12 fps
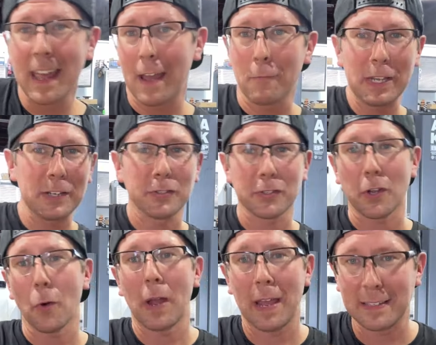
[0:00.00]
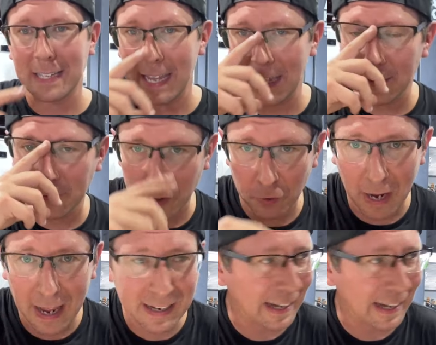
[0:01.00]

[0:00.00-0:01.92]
and we can just go head-to-head at the track,